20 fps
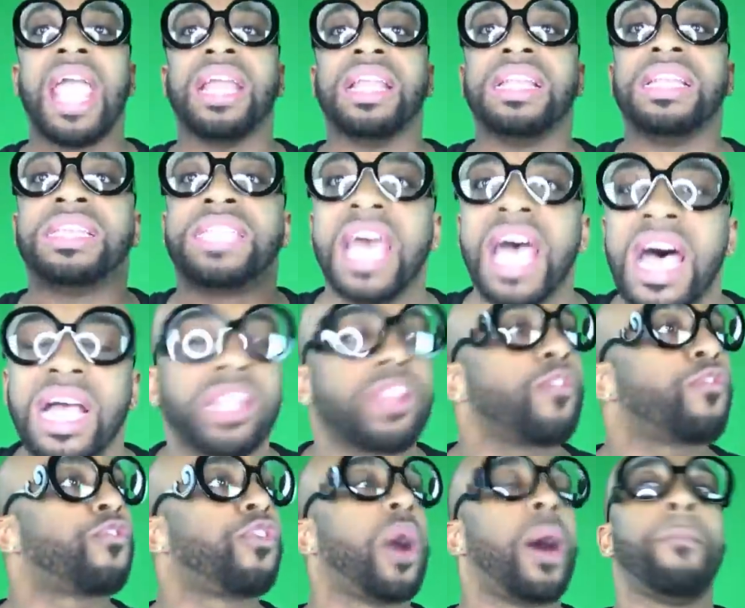a death
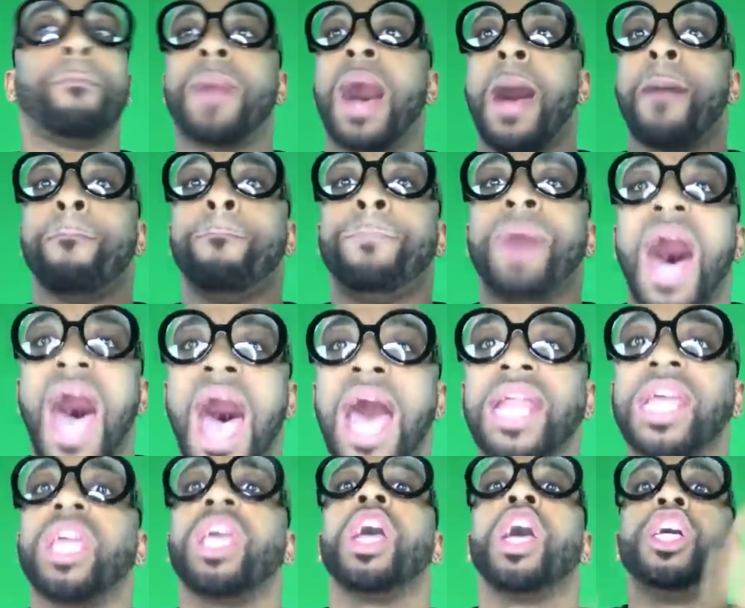from my
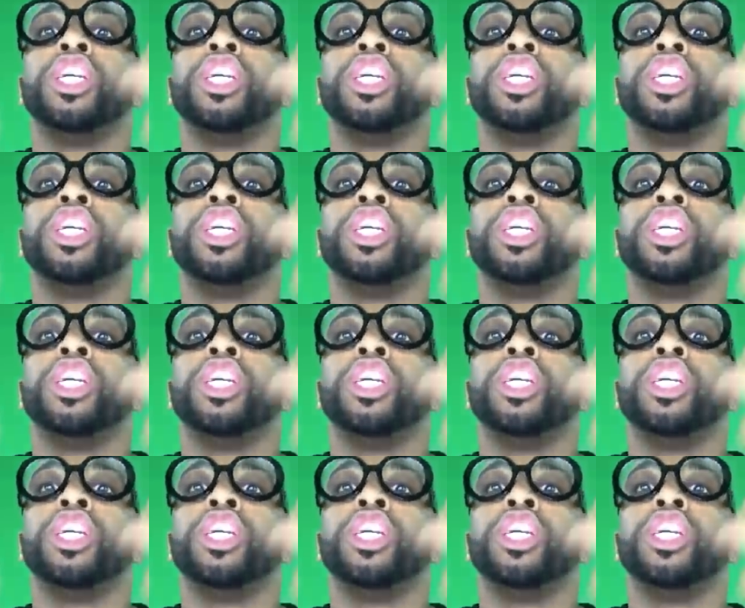body